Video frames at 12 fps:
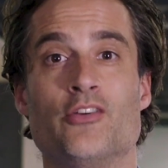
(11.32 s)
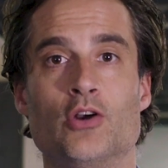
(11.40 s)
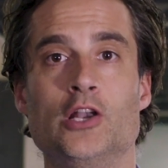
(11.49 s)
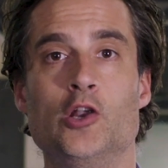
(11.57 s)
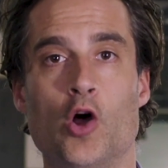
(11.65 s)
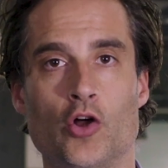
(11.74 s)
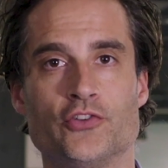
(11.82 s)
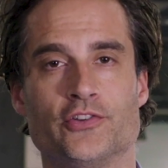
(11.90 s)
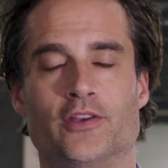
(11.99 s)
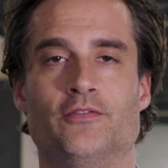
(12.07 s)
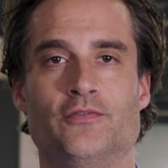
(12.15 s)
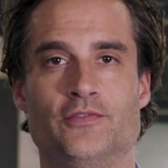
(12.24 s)
There are a lot
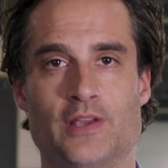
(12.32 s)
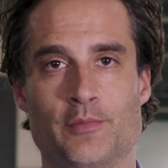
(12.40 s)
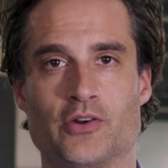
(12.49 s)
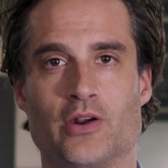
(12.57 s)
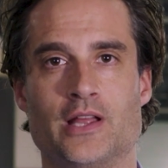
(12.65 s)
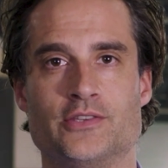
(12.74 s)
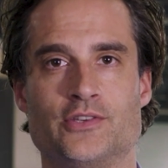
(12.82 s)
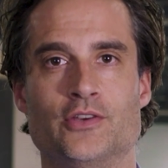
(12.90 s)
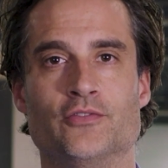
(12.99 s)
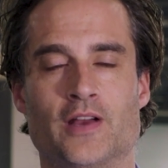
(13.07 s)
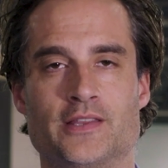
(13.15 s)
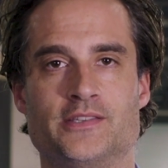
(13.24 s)
of Democrats
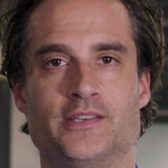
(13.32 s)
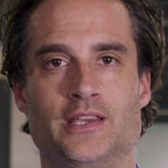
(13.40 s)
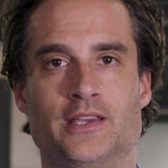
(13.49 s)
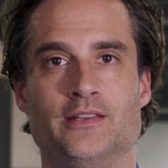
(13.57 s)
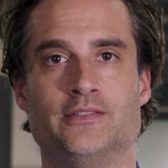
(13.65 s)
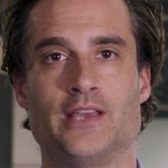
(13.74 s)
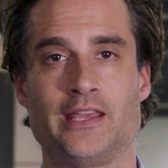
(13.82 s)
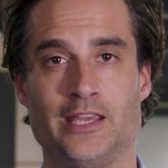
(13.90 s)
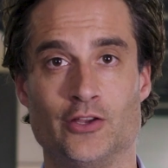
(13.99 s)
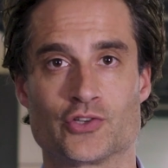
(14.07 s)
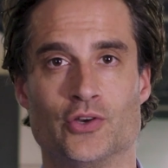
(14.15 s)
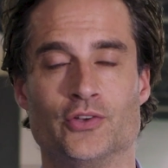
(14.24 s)
who fancy
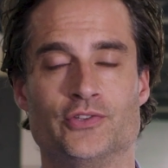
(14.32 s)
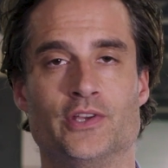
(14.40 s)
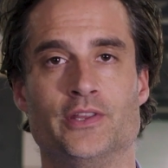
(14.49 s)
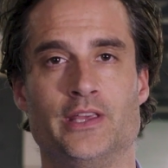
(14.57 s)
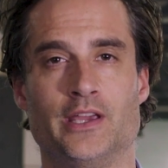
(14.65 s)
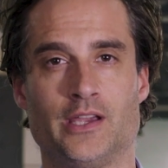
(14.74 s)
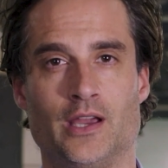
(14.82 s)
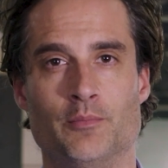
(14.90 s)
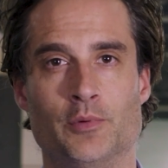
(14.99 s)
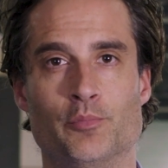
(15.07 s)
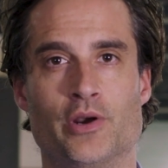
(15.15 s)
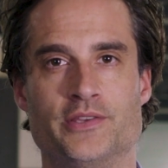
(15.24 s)
taking a shot at the
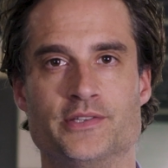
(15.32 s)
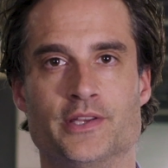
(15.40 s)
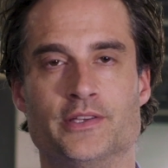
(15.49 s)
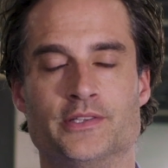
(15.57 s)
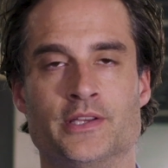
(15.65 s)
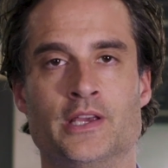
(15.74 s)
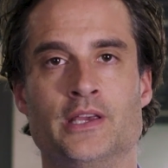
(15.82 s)
incumbent president.